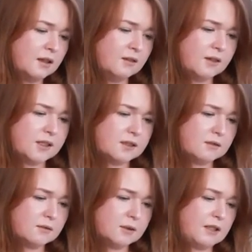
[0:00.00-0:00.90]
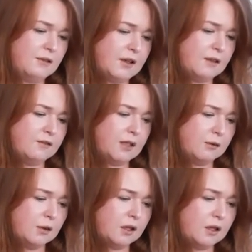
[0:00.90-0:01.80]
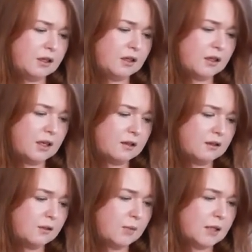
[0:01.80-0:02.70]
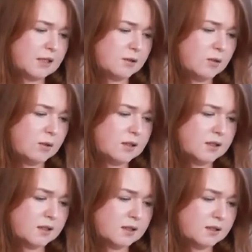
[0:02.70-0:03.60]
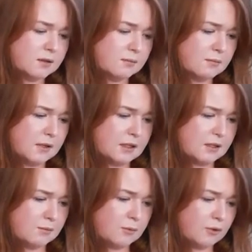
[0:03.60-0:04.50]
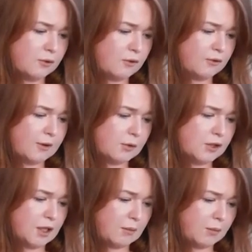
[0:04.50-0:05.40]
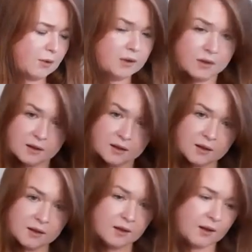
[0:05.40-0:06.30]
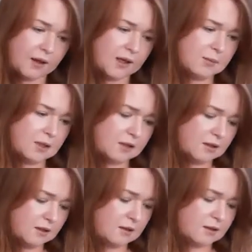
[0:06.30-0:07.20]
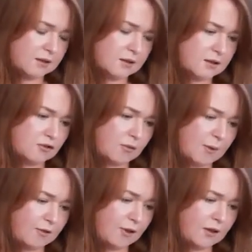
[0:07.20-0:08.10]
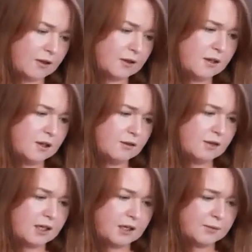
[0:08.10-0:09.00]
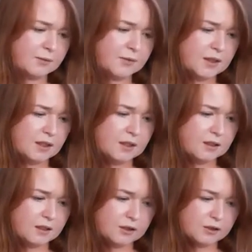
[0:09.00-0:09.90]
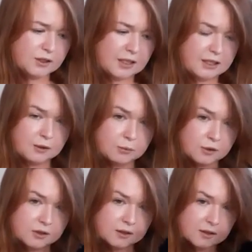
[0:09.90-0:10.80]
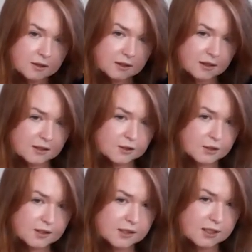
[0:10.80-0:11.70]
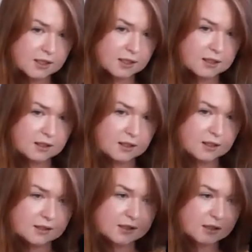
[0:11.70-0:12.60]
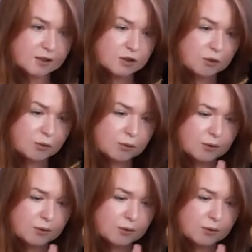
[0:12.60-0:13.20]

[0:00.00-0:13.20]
Right, we'll leave it at that for now. You can come back to it once it's in more of a flower shape, and trim it further. Right now, your yellow wool, as you can see, is like two